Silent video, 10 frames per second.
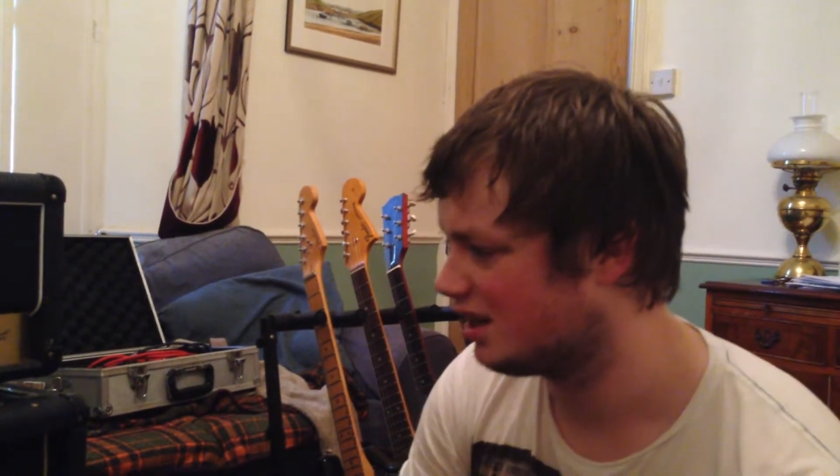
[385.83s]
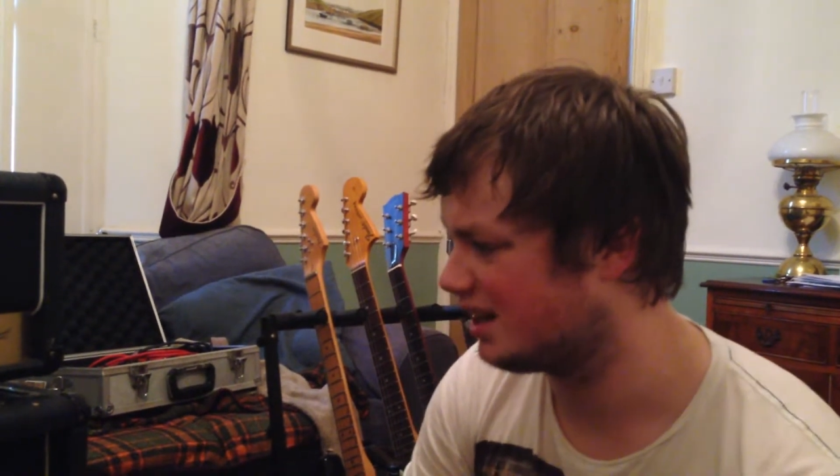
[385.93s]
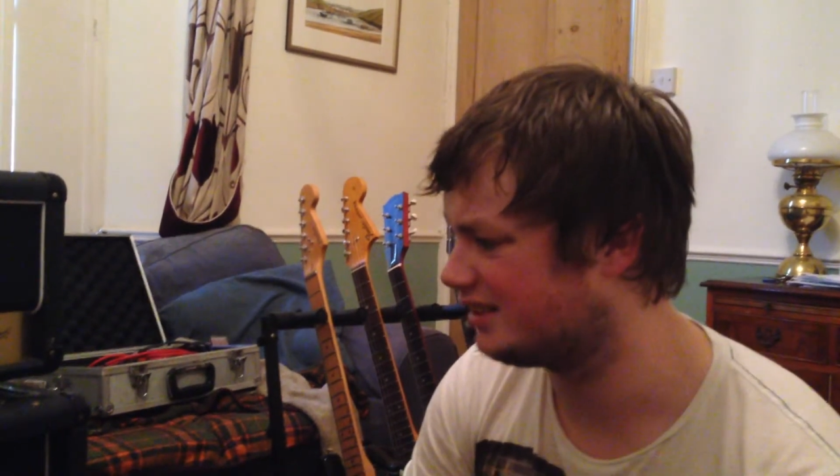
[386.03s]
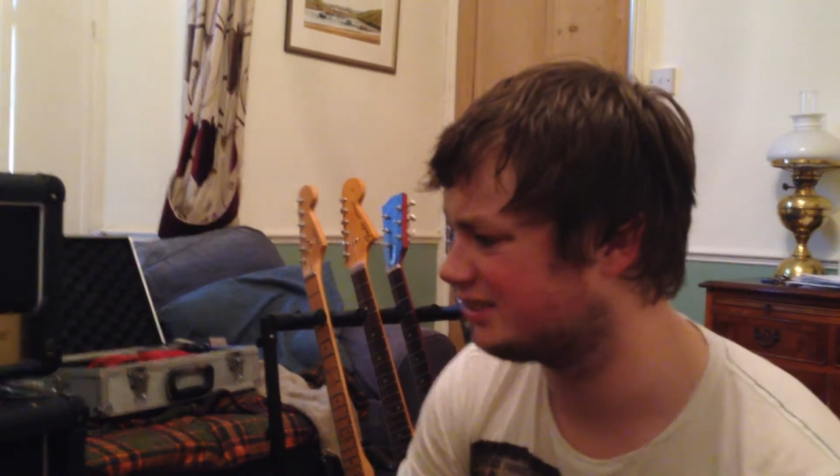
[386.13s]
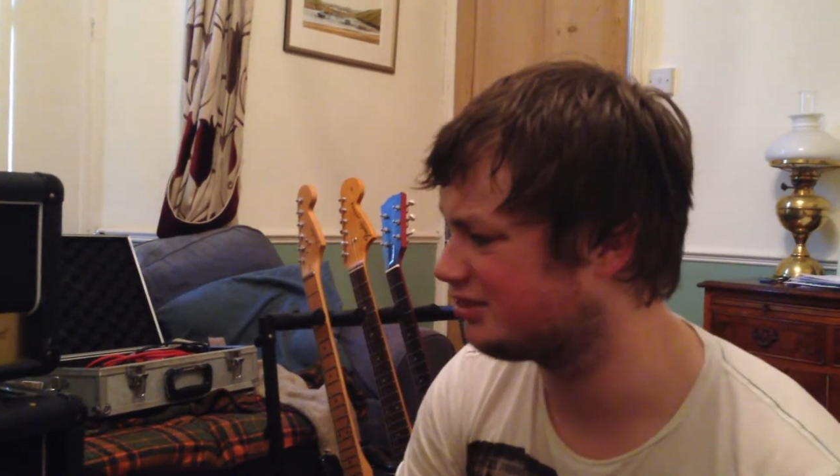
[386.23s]

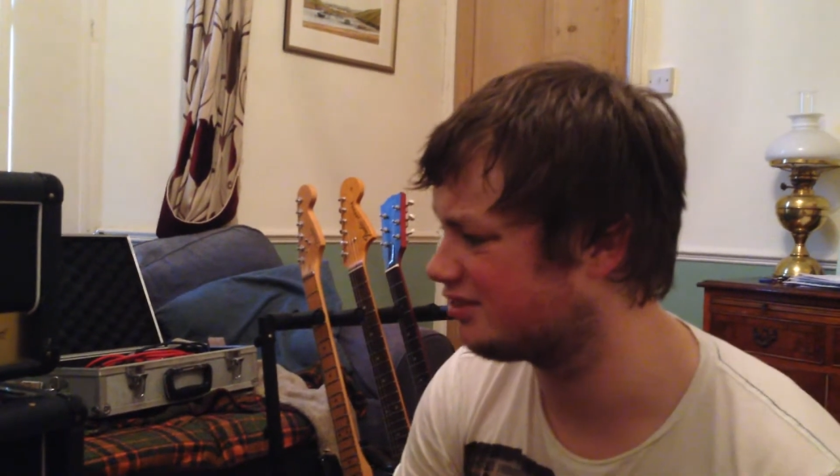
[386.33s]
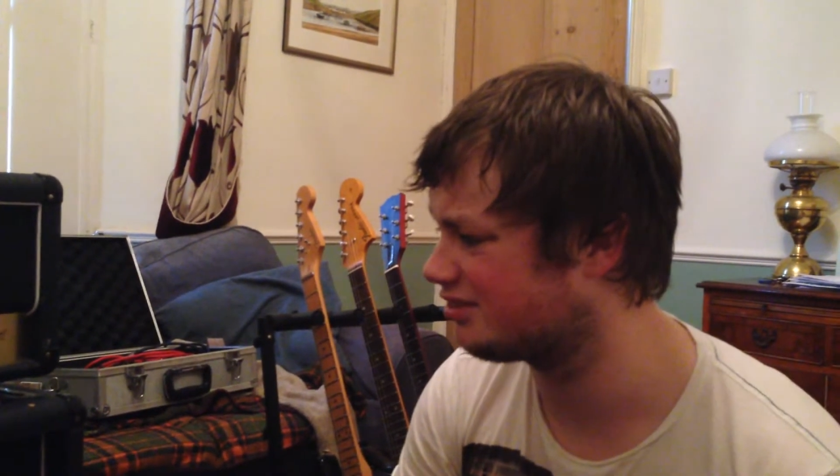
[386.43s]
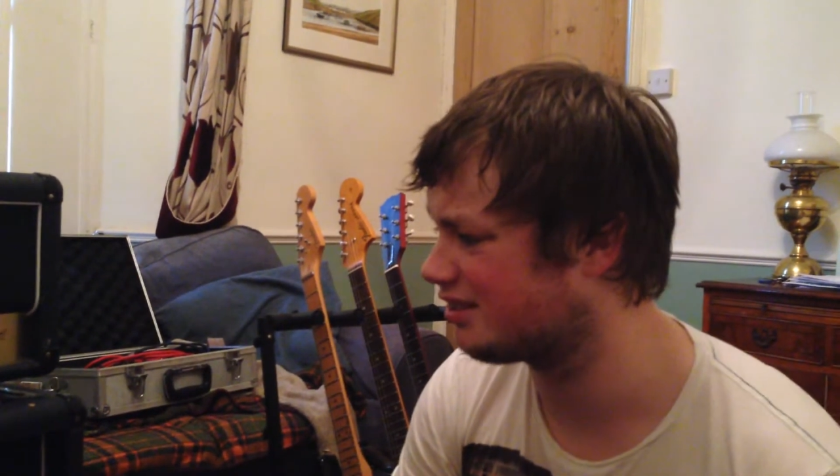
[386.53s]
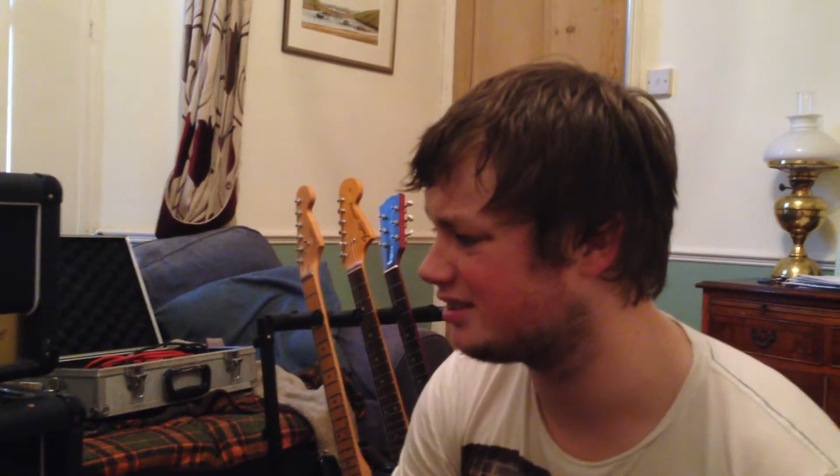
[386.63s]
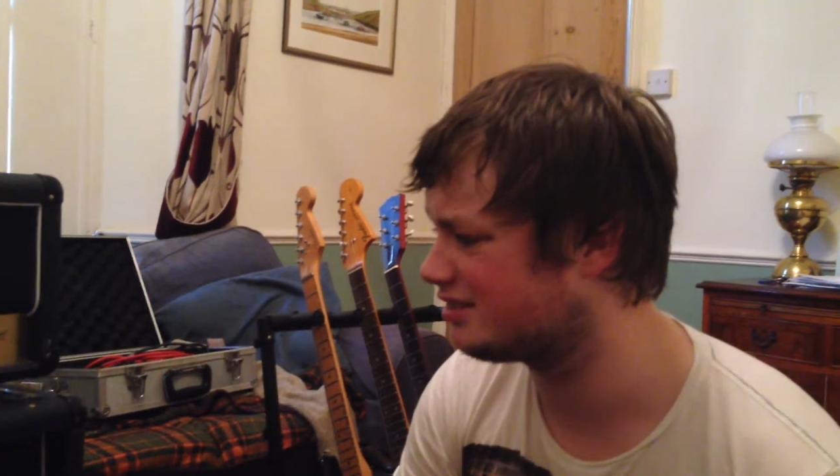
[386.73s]
and I just
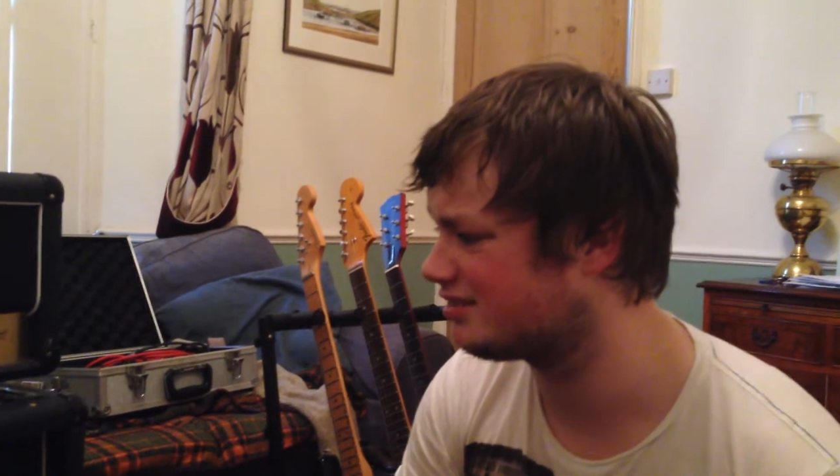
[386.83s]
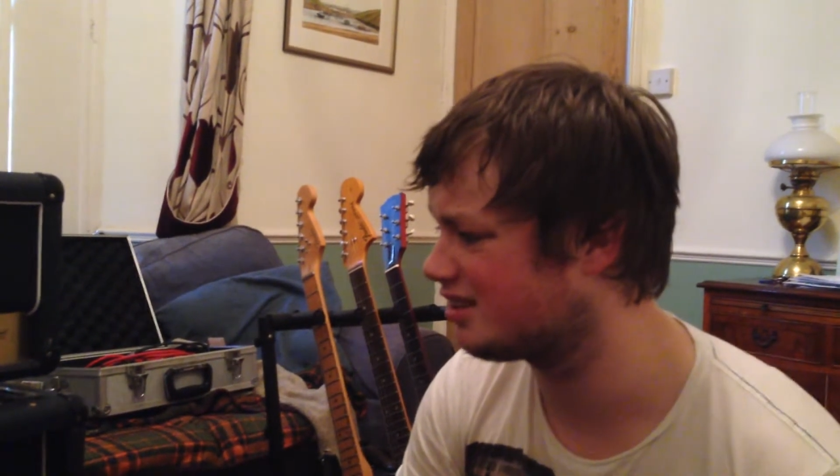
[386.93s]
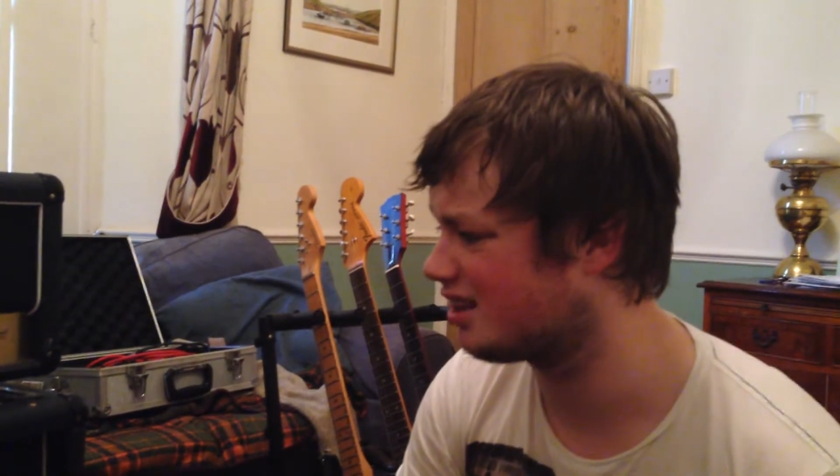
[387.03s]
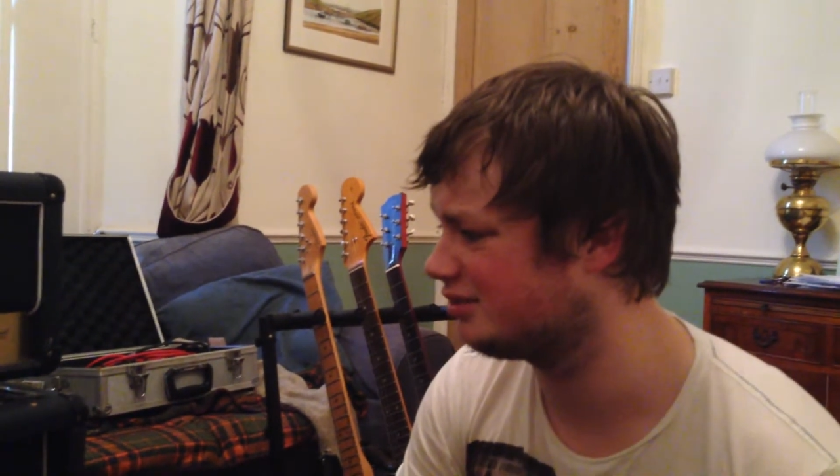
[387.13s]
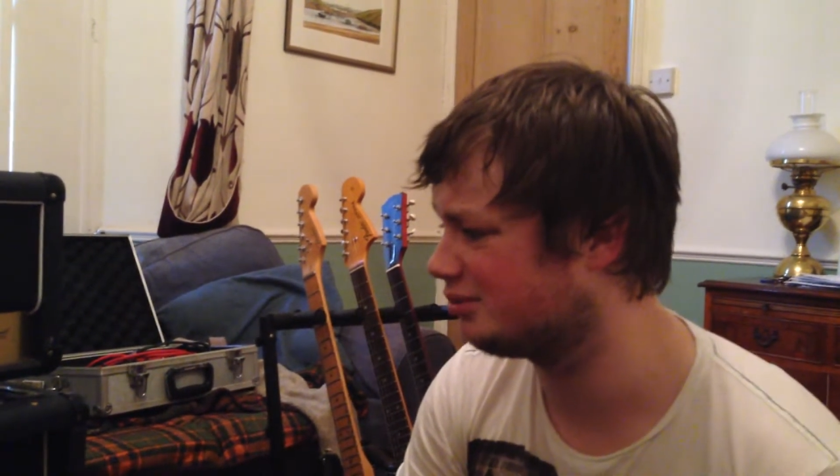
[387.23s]
decided to
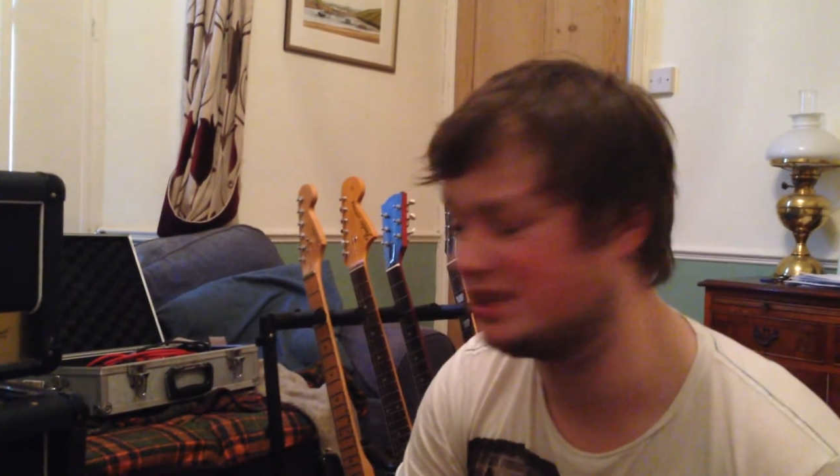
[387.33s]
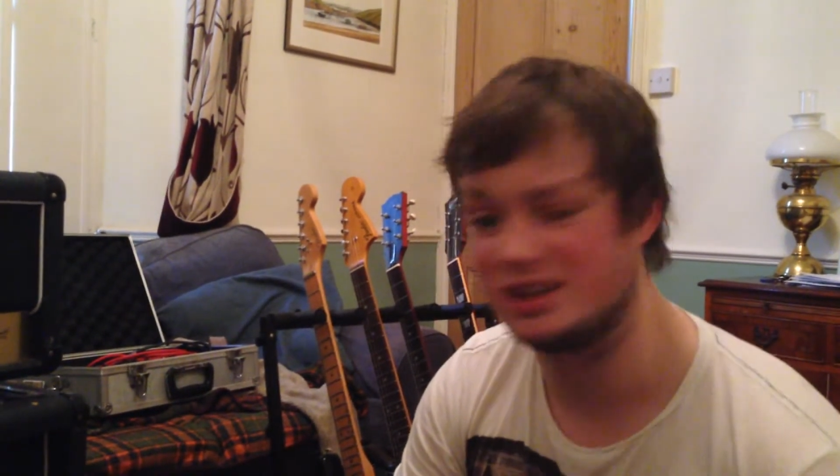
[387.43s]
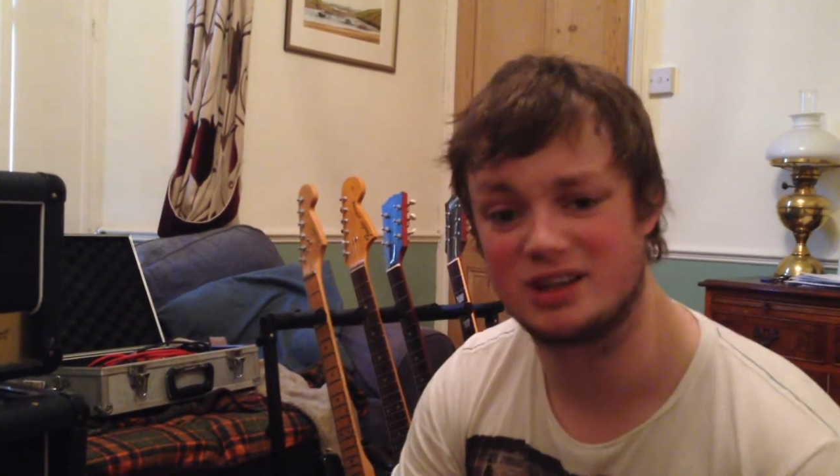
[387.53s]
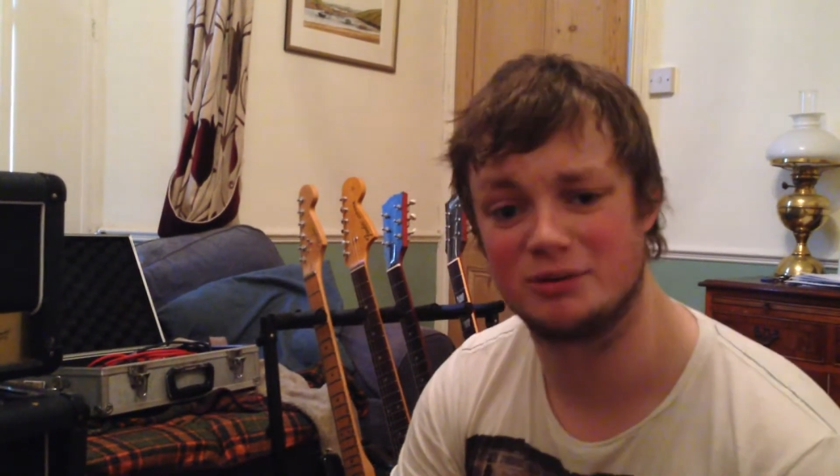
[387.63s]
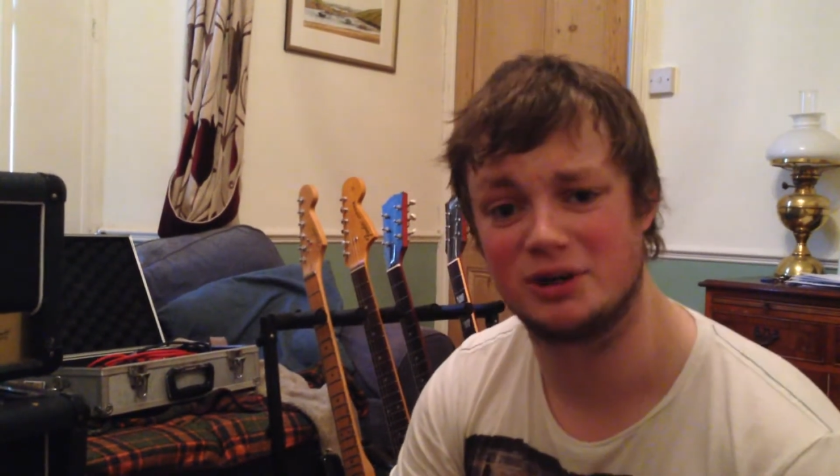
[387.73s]
turn all the
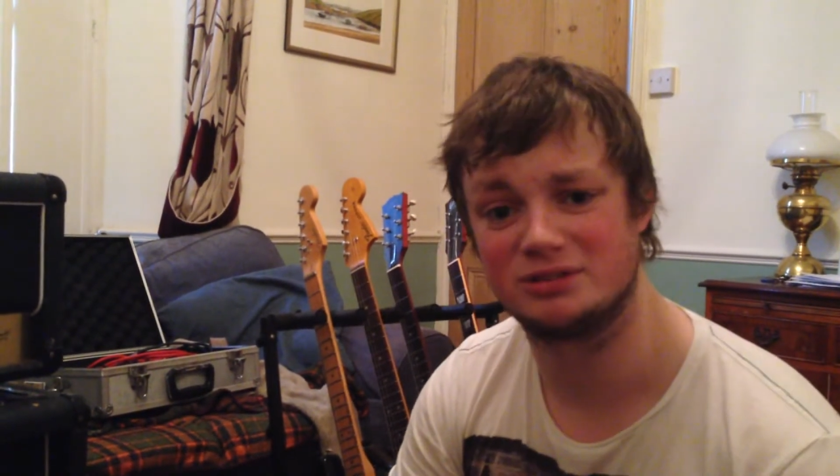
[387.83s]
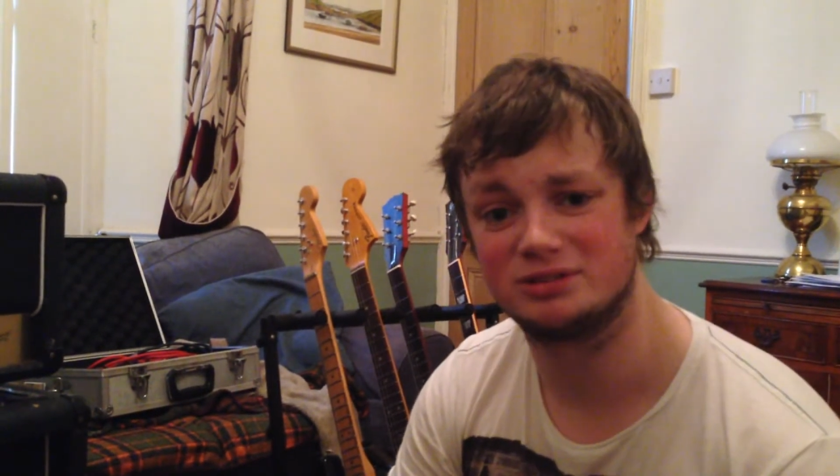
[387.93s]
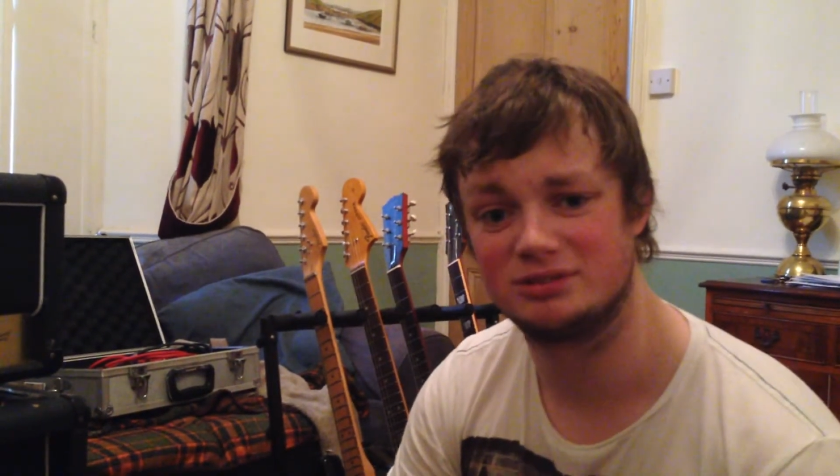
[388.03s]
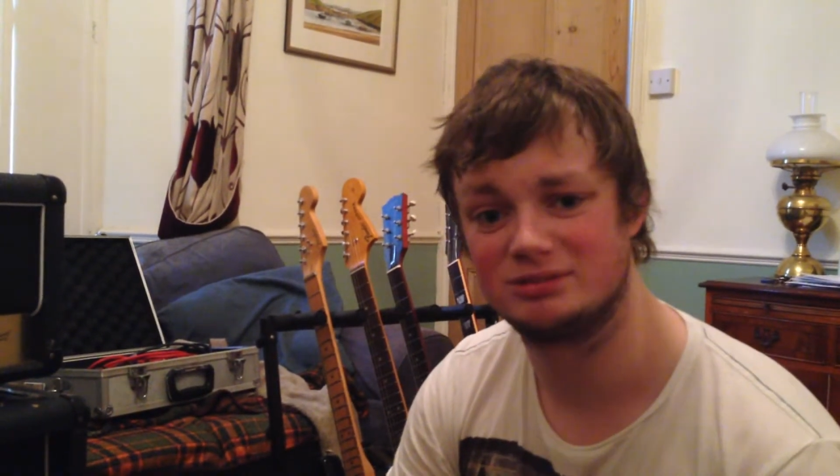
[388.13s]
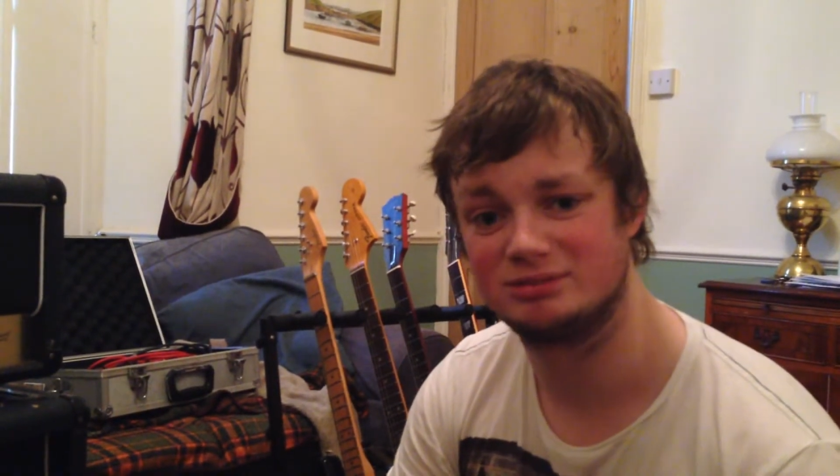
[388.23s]
EQ off.